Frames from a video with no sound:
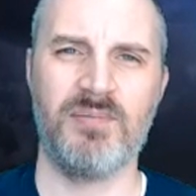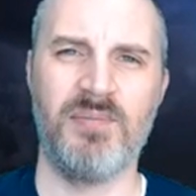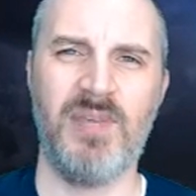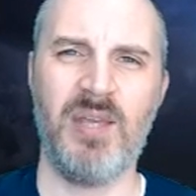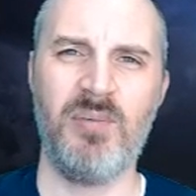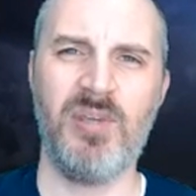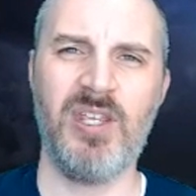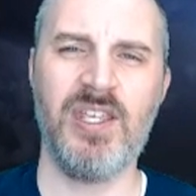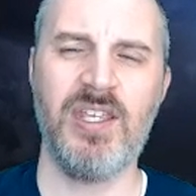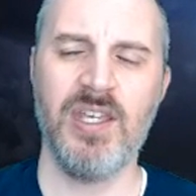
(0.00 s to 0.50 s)

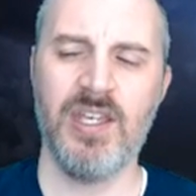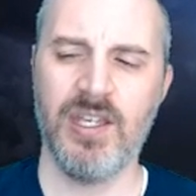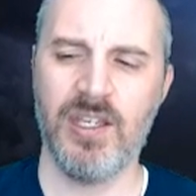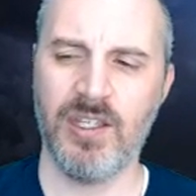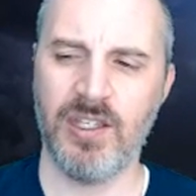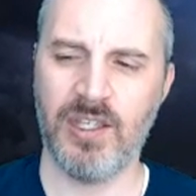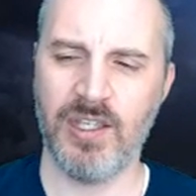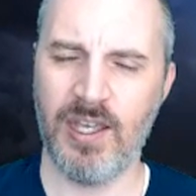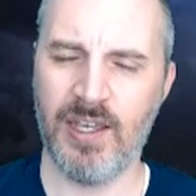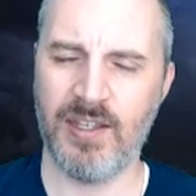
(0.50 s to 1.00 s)
Maybe,
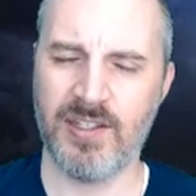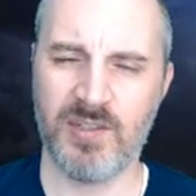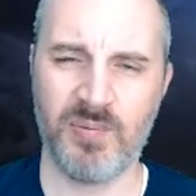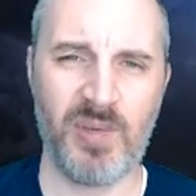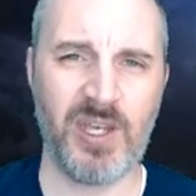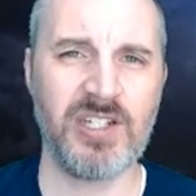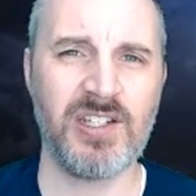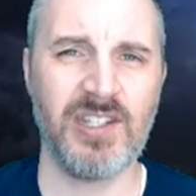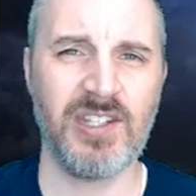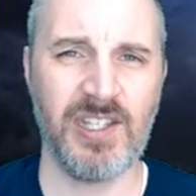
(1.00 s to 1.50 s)

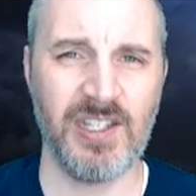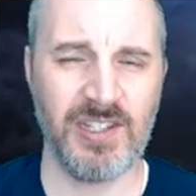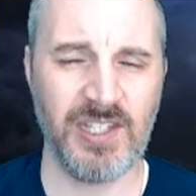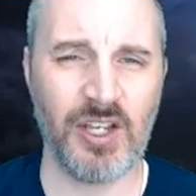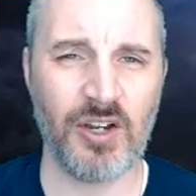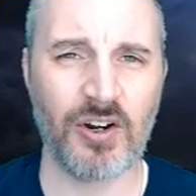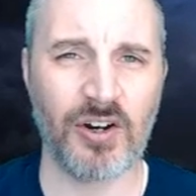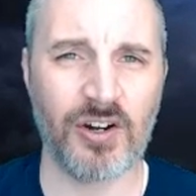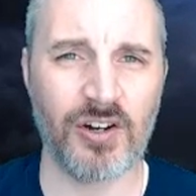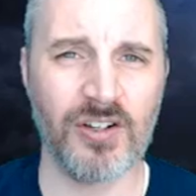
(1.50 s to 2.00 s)
especially in
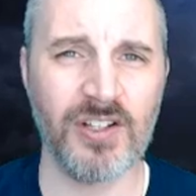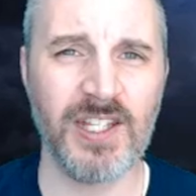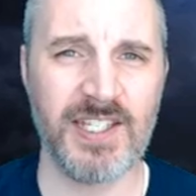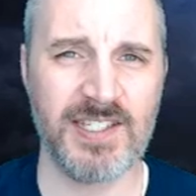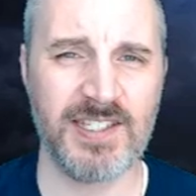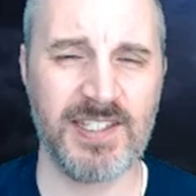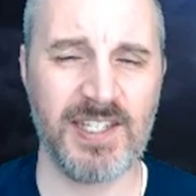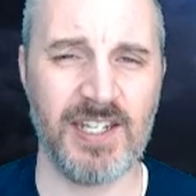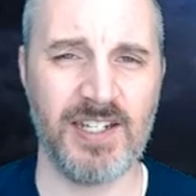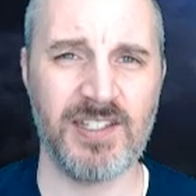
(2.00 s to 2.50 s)
the early
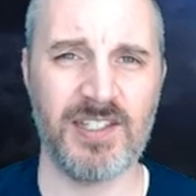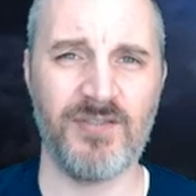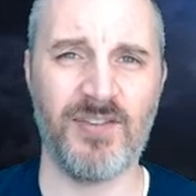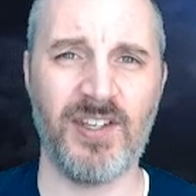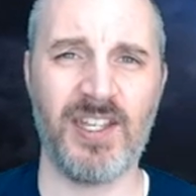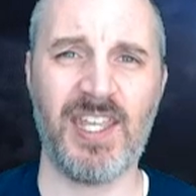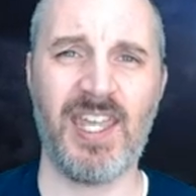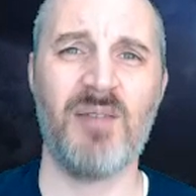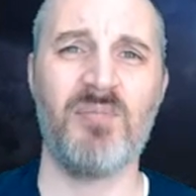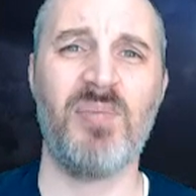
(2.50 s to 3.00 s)
stages of
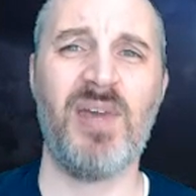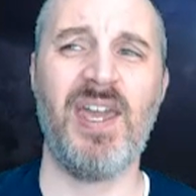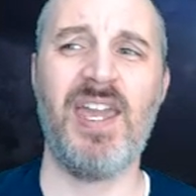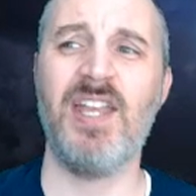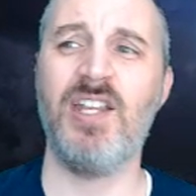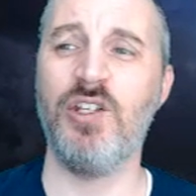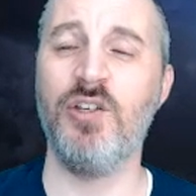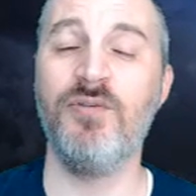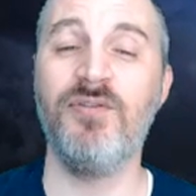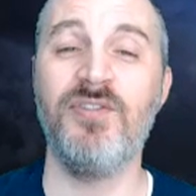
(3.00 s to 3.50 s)
a
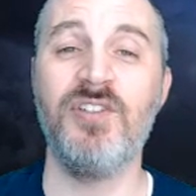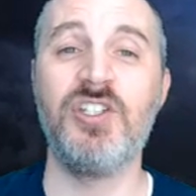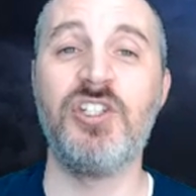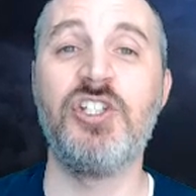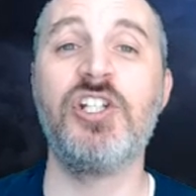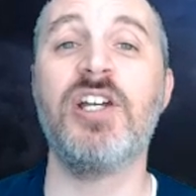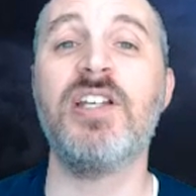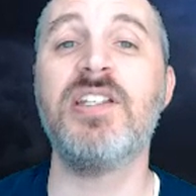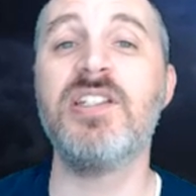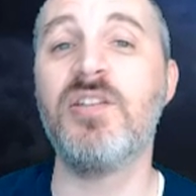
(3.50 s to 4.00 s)
campaign, you've
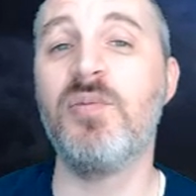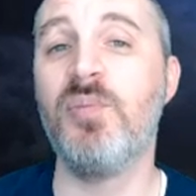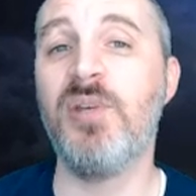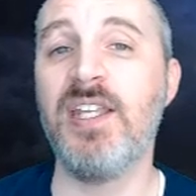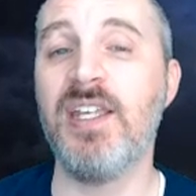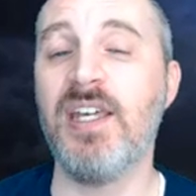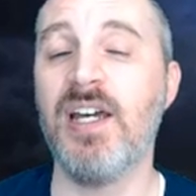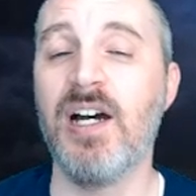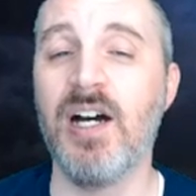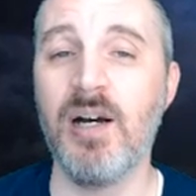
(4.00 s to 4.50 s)
just
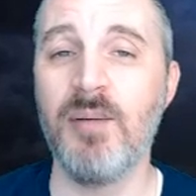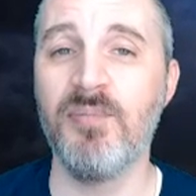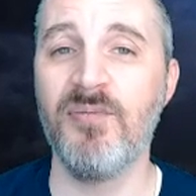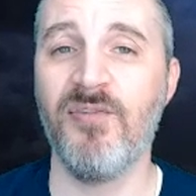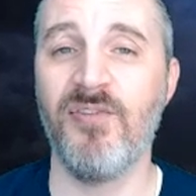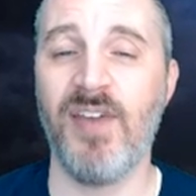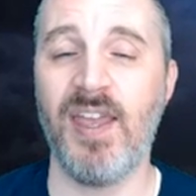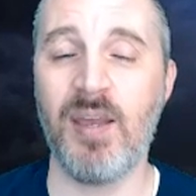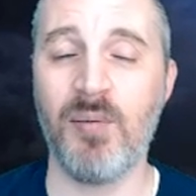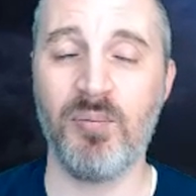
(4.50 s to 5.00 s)
become
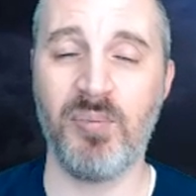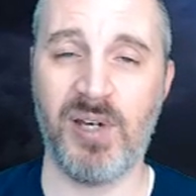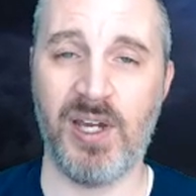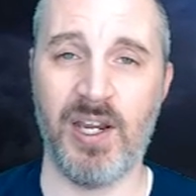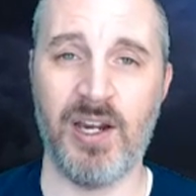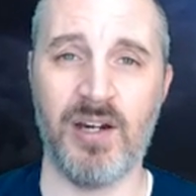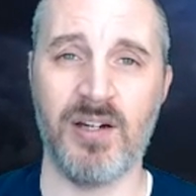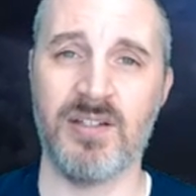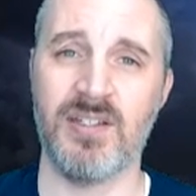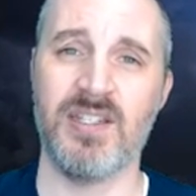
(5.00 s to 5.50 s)

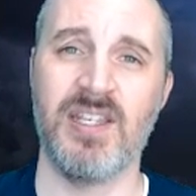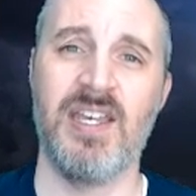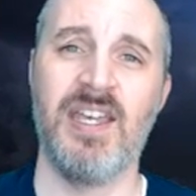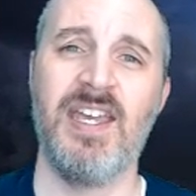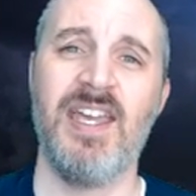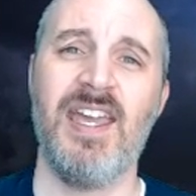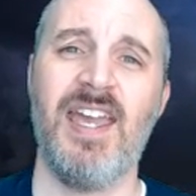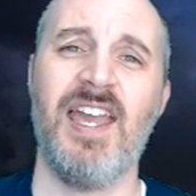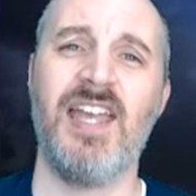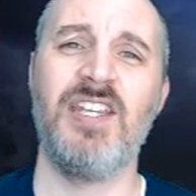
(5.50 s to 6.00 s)
vampires
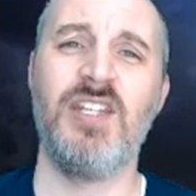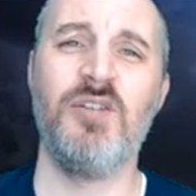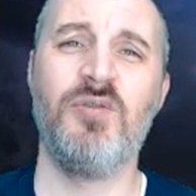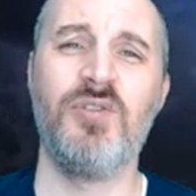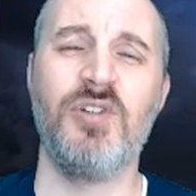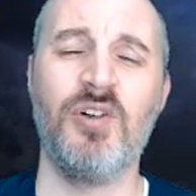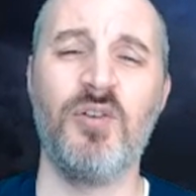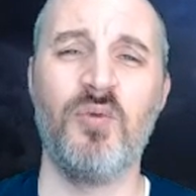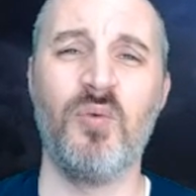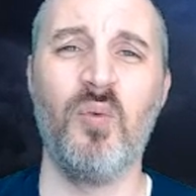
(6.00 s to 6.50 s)
and you
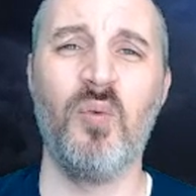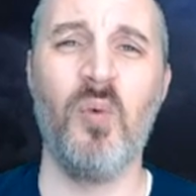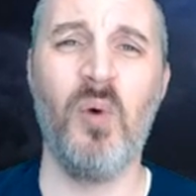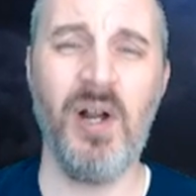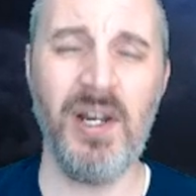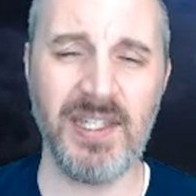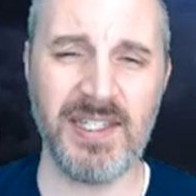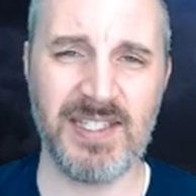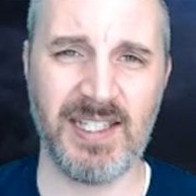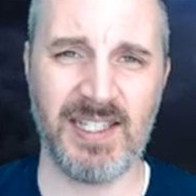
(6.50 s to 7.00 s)
don't
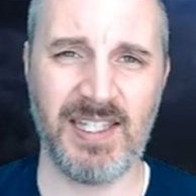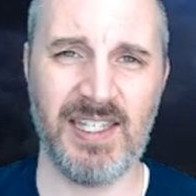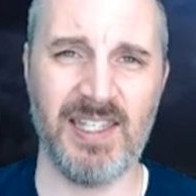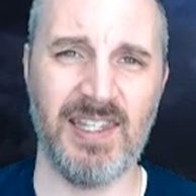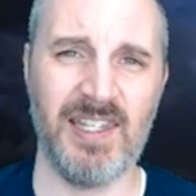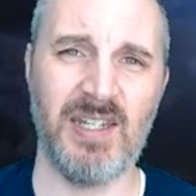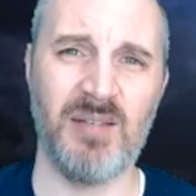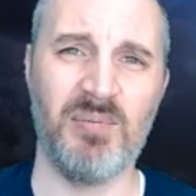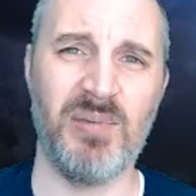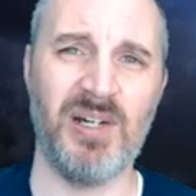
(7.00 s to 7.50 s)
want to
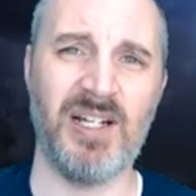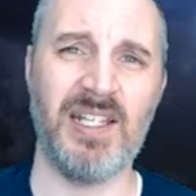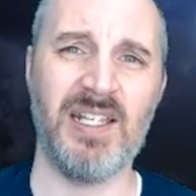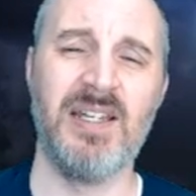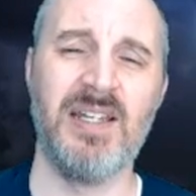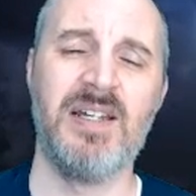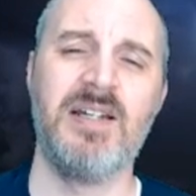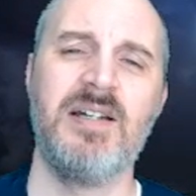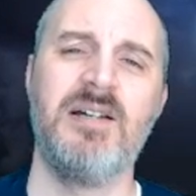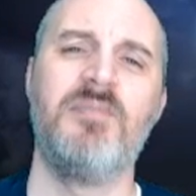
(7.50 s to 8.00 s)
kill anybody,
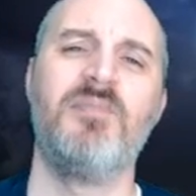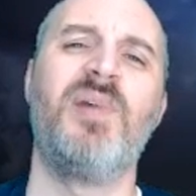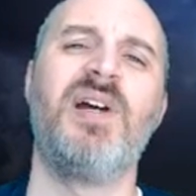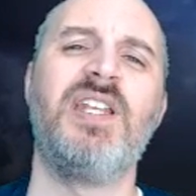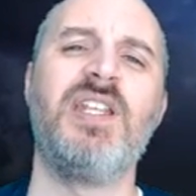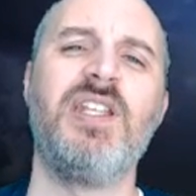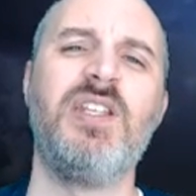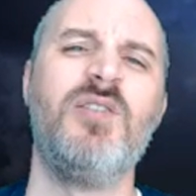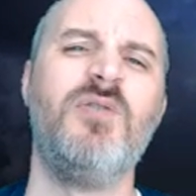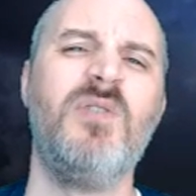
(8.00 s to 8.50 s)

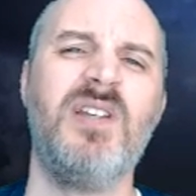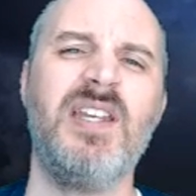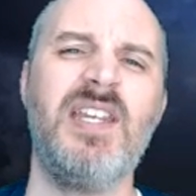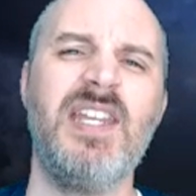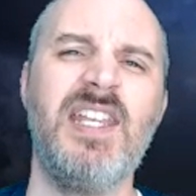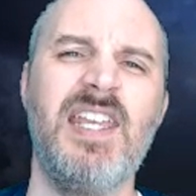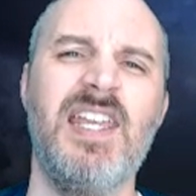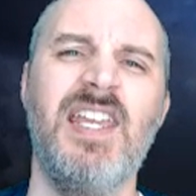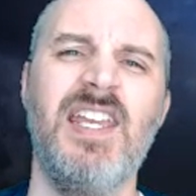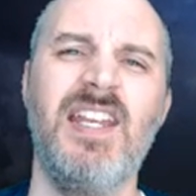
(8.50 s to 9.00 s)
but you
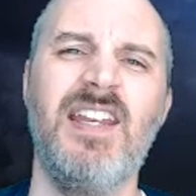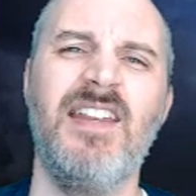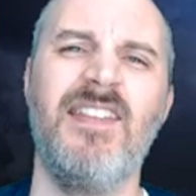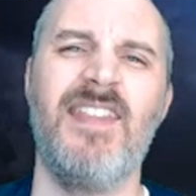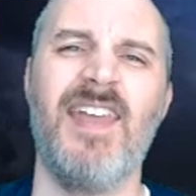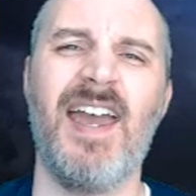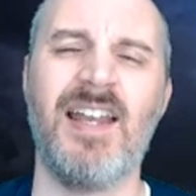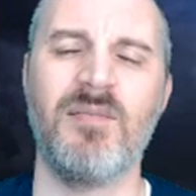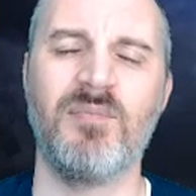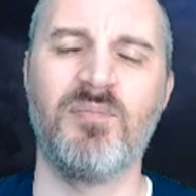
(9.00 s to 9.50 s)
need
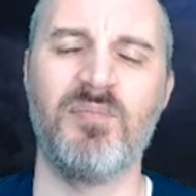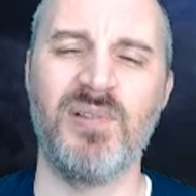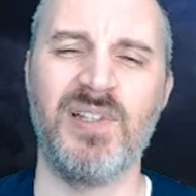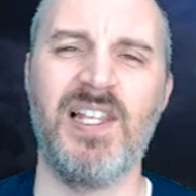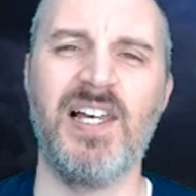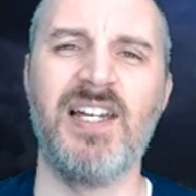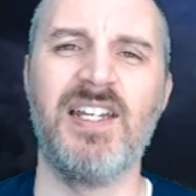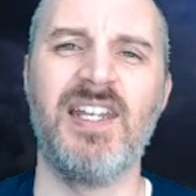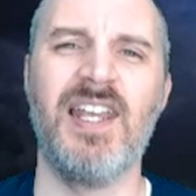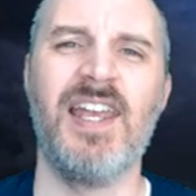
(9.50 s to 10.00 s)
that
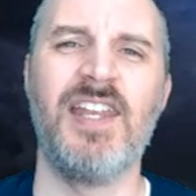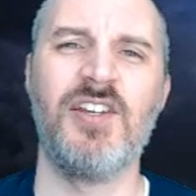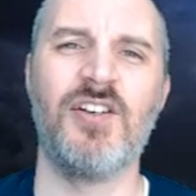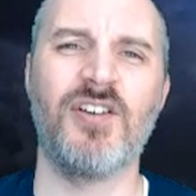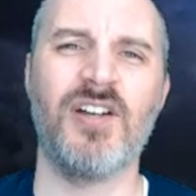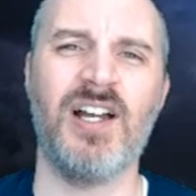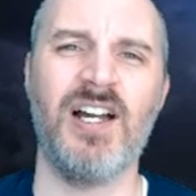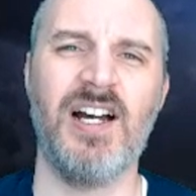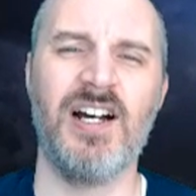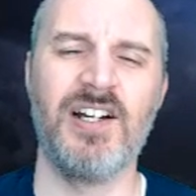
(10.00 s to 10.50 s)
blood and your
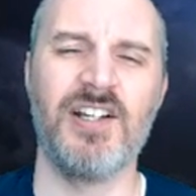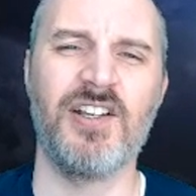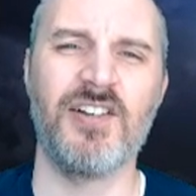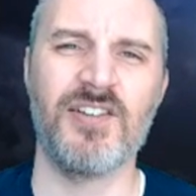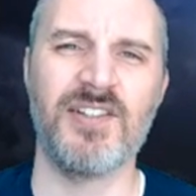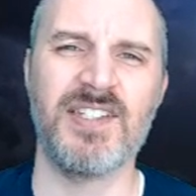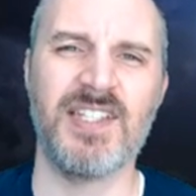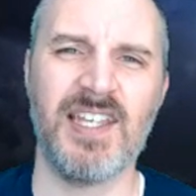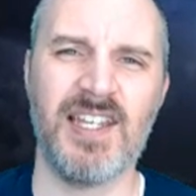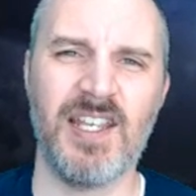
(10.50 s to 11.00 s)
hunger
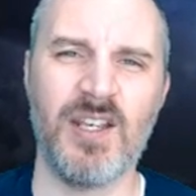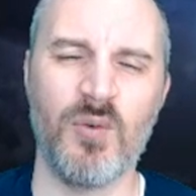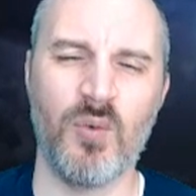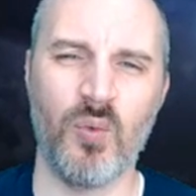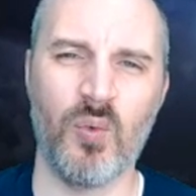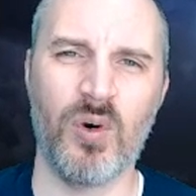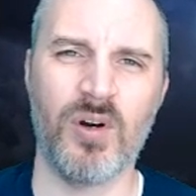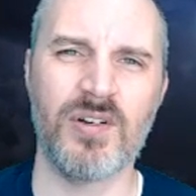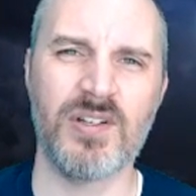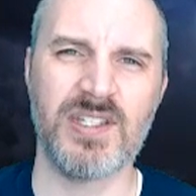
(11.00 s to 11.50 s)
is
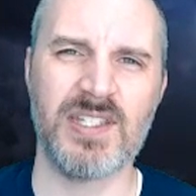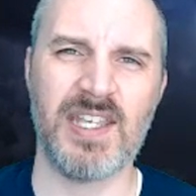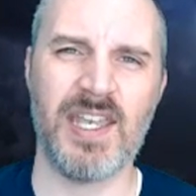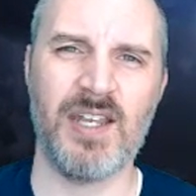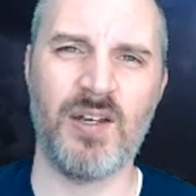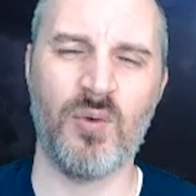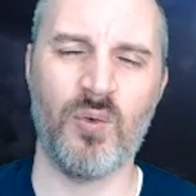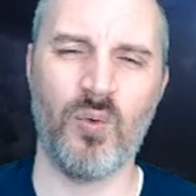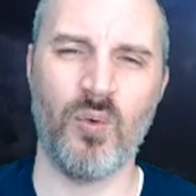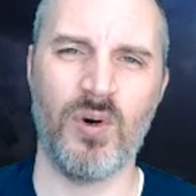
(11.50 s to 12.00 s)
getting worse
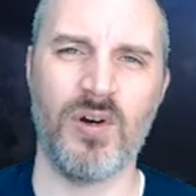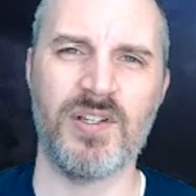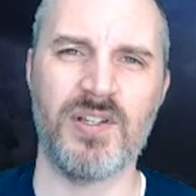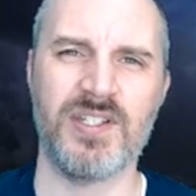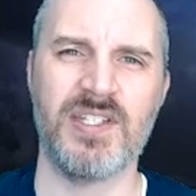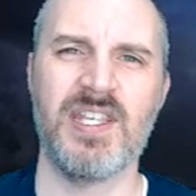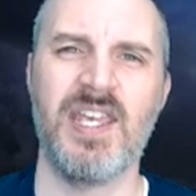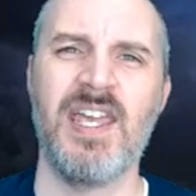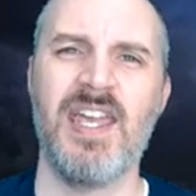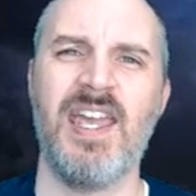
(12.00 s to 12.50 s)
and
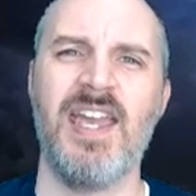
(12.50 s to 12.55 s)
worse.